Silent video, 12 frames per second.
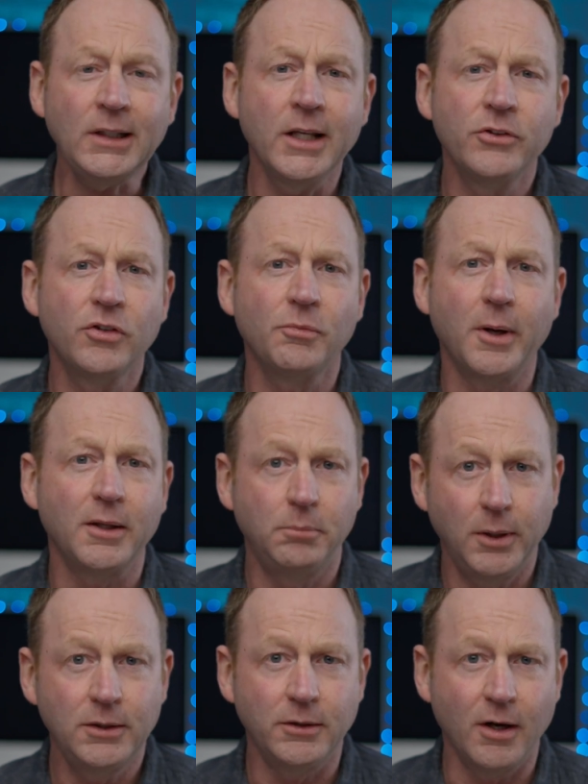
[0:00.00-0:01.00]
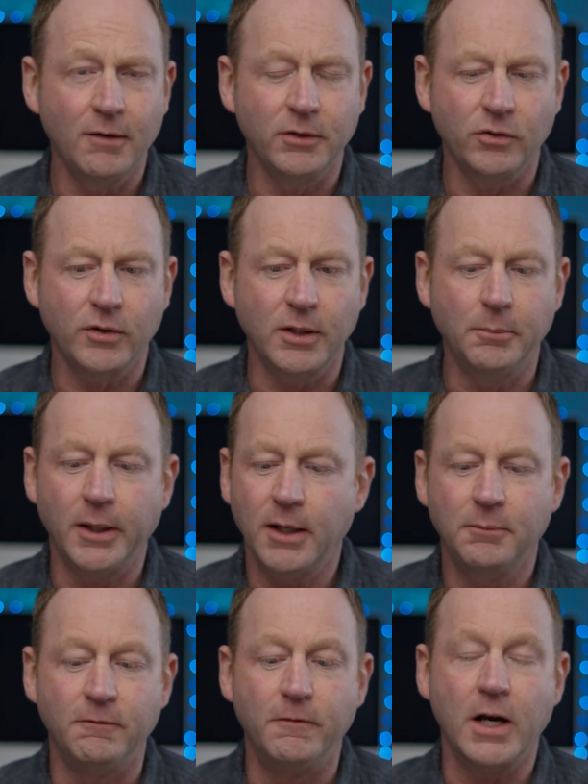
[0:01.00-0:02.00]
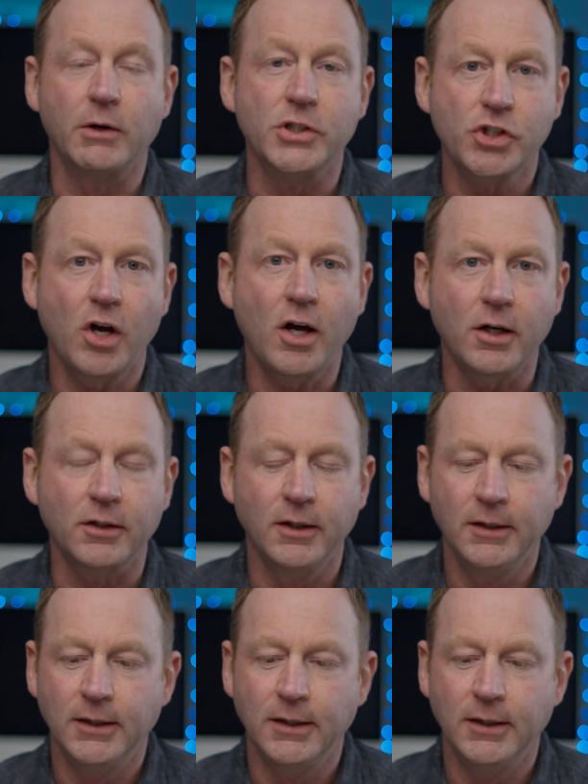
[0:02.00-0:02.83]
It's just my opinion, obviously, but I'd be very shocked